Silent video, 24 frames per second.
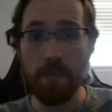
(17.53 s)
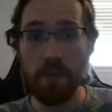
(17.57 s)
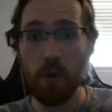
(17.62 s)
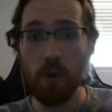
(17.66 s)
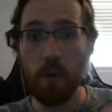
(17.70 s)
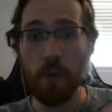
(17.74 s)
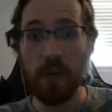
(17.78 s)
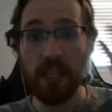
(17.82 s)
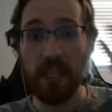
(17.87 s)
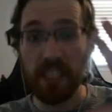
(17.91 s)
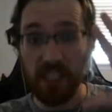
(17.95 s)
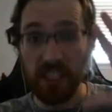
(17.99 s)

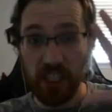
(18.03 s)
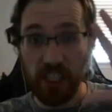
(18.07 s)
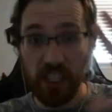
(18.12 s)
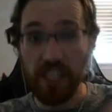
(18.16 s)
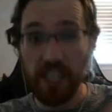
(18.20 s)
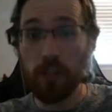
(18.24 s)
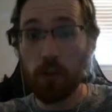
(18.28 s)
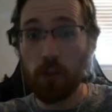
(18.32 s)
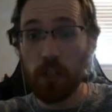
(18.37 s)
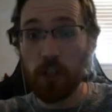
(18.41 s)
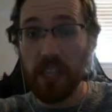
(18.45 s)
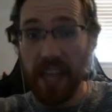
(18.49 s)
doing
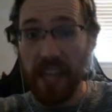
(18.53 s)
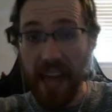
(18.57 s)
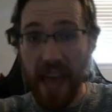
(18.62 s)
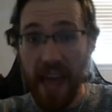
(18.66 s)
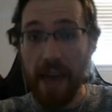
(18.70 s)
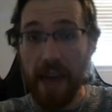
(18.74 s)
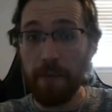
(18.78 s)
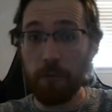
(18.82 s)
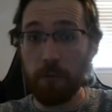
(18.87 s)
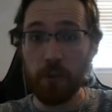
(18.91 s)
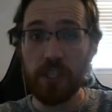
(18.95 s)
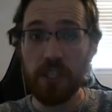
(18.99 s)
literally
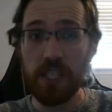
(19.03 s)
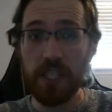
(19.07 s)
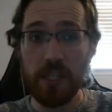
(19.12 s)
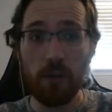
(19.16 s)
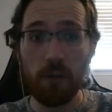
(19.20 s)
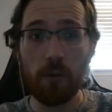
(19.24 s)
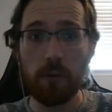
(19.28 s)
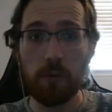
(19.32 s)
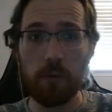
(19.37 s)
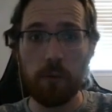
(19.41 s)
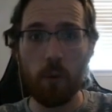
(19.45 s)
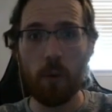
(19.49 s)
every
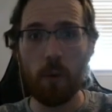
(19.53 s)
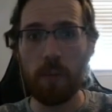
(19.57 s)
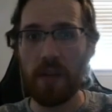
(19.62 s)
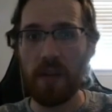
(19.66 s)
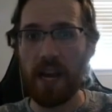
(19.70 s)
single form